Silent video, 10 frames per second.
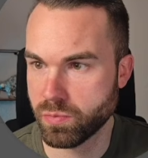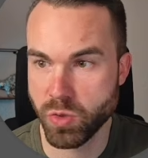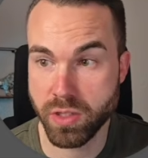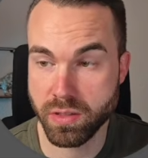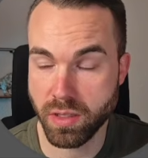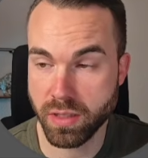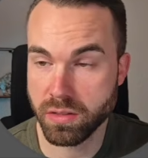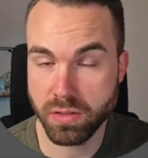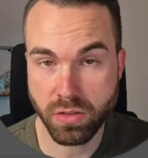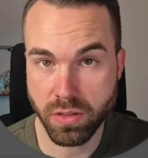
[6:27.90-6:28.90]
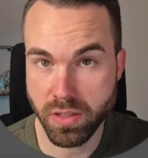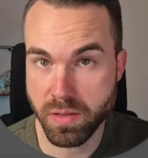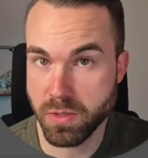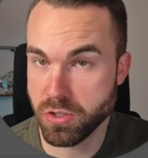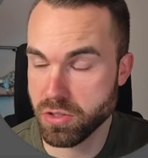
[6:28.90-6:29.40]
We selected all the
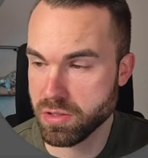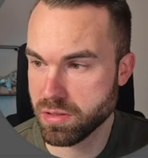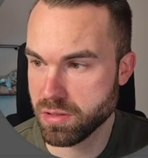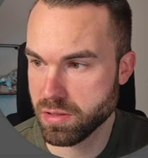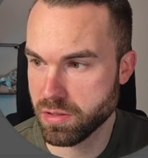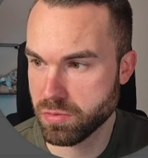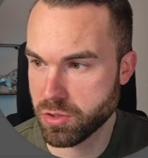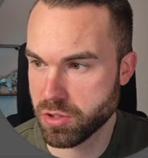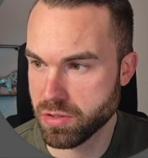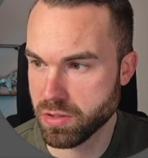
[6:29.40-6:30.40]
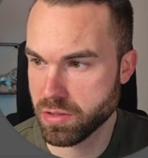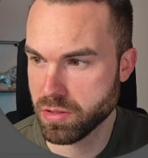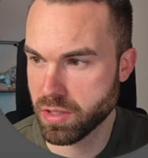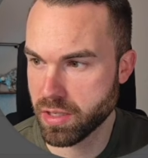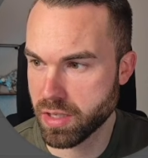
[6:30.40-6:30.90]
images, so we're just gonna
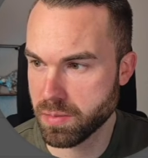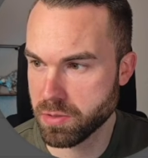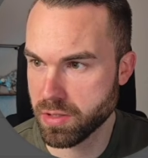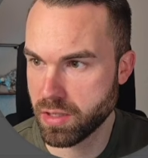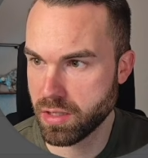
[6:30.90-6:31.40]
click upscale